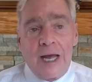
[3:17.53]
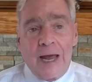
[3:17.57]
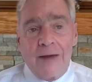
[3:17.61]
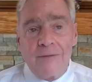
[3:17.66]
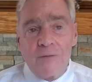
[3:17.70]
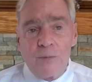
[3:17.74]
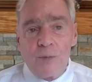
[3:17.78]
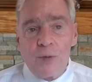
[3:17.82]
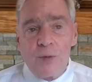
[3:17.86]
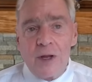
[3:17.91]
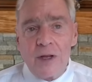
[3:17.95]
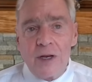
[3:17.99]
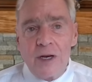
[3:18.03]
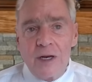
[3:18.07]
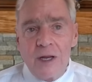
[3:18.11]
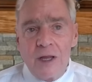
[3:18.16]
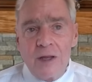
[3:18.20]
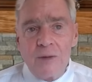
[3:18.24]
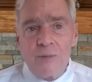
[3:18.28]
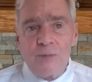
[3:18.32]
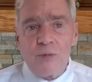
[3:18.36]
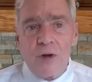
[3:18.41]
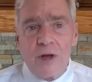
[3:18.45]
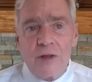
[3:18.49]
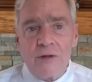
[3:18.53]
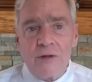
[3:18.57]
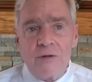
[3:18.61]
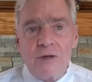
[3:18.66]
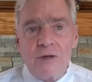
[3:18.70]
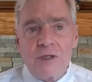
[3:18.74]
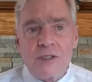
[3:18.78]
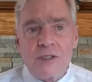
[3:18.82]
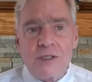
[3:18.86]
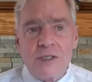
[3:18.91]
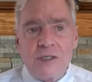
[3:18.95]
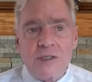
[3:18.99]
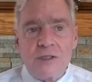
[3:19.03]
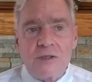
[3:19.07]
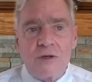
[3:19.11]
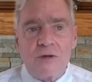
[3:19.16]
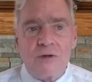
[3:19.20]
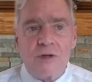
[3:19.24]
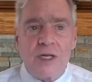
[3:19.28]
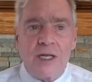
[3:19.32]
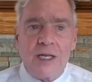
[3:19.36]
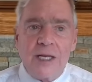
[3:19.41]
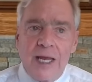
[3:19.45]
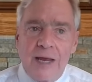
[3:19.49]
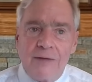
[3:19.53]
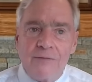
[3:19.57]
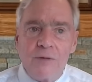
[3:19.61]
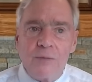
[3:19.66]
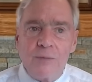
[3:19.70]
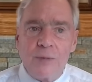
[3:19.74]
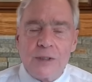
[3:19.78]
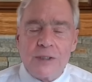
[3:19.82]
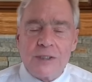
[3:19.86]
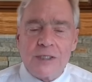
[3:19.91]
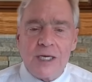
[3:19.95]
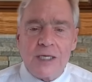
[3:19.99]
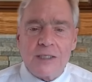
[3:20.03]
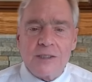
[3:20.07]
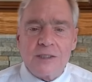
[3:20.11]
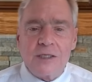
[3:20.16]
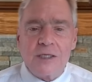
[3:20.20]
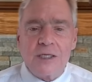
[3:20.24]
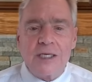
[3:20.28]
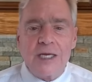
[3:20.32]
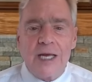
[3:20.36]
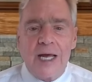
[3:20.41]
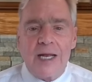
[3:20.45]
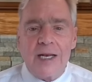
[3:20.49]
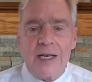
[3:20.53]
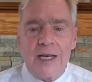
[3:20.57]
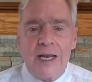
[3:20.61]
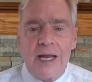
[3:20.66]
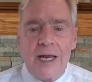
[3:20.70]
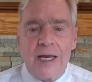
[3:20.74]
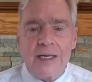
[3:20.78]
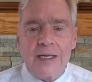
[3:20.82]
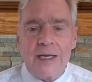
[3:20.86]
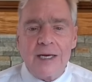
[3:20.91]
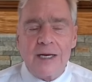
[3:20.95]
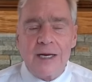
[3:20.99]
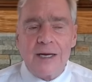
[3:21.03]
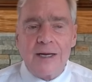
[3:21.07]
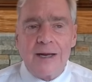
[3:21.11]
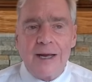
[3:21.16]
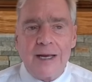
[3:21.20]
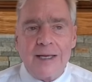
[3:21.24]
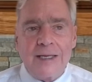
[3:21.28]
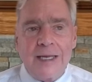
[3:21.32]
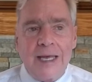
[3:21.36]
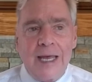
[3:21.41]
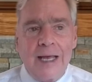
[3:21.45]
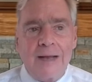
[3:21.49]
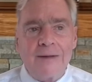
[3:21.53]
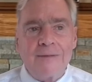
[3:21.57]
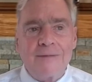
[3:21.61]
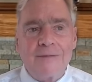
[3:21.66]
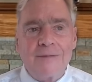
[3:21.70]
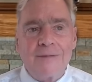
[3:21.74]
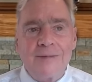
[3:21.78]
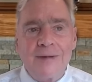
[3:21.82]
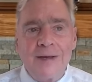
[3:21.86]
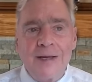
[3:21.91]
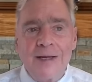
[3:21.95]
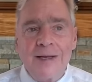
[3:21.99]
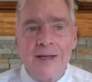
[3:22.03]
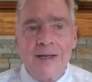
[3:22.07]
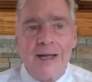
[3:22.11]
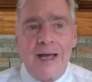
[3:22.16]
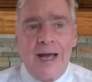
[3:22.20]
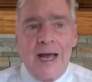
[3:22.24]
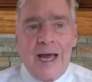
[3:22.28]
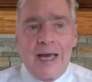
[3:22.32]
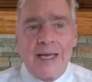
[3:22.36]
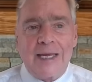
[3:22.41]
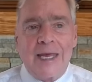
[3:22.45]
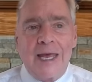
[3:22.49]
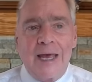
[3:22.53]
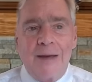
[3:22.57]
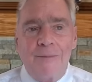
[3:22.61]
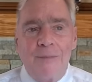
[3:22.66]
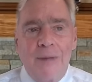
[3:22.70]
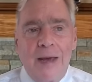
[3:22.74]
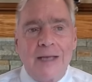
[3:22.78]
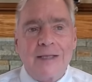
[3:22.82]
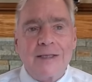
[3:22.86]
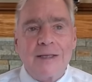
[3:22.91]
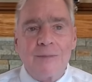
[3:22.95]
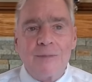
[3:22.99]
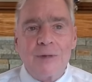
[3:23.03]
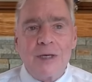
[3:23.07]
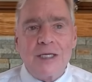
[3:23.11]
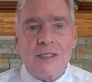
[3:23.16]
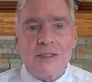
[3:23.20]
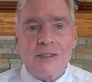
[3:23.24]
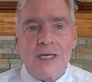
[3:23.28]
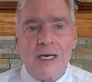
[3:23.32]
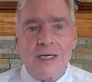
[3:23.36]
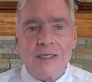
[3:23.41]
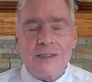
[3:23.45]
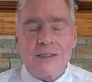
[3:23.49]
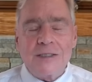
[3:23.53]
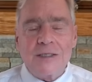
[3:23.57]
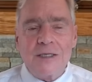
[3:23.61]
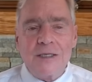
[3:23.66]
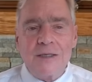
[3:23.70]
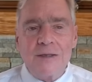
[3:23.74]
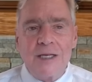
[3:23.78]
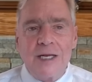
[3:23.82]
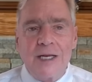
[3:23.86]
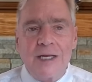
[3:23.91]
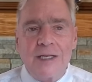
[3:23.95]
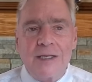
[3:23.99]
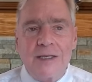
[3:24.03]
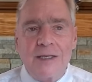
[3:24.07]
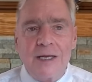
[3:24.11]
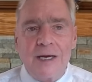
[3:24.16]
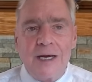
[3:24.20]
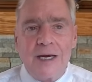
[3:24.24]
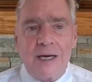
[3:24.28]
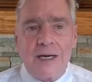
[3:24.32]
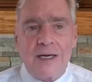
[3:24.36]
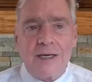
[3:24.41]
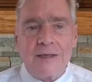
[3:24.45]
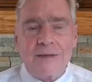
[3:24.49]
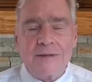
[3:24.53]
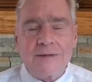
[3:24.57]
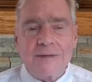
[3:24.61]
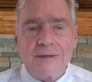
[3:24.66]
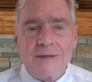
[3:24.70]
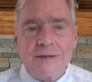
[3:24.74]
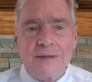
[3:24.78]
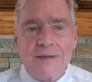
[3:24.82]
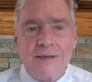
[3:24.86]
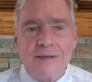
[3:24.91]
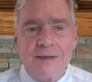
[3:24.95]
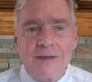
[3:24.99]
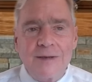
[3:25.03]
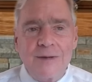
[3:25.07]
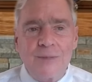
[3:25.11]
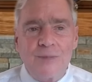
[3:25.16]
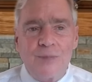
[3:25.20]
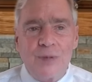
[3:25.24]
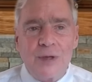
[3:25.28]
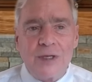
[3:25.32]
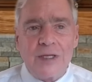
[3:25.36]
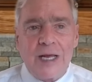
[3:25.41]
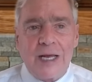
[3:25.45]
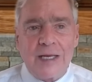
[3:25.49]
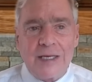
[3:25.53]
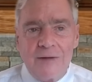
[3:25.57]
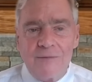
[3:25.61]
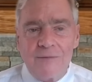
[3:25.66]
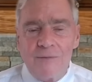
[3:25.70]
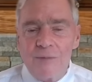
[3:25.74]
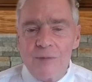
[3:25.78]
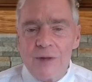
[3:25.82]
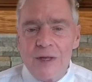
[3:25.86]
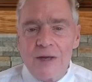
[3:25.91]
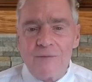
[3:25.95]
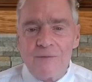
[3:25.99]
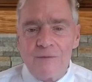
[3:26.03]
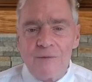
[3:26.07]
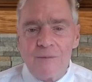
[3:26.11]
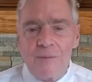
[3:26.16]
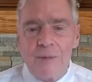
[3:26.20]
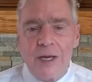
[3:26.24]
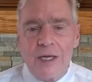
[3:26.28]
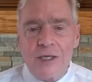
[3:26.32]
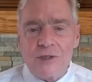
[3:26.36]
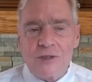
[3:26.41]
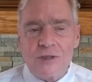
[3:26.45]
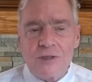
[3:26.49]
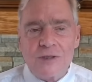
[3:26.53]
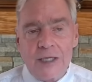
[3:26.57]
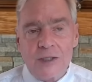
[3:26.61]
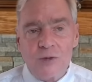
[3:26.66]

I have bro another brother and sister that haven't been tested yet. I uh, I can't I can't make them get tested, and uh, but I give them the information.